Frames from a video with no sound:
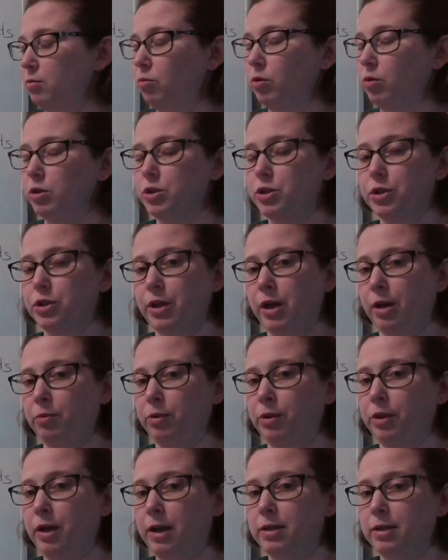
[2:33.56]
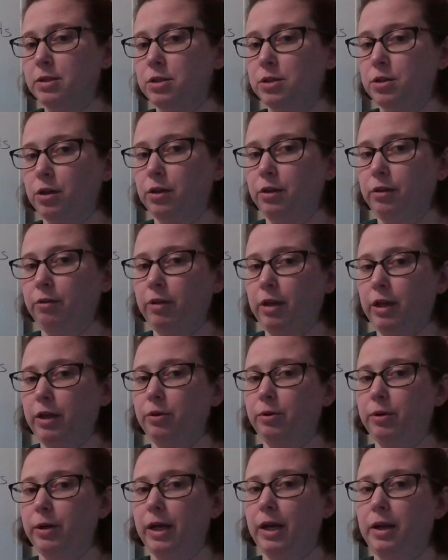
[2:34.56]
once you're done with that, start the
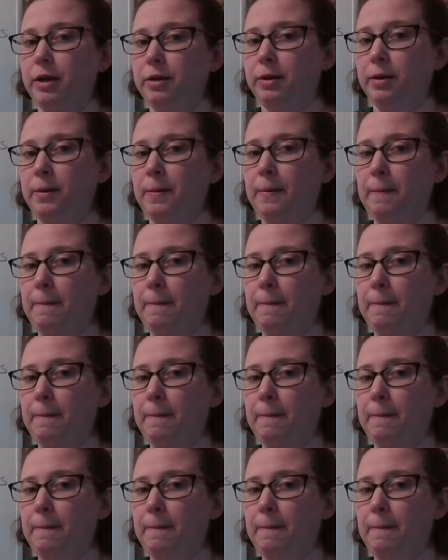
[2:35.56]
video again.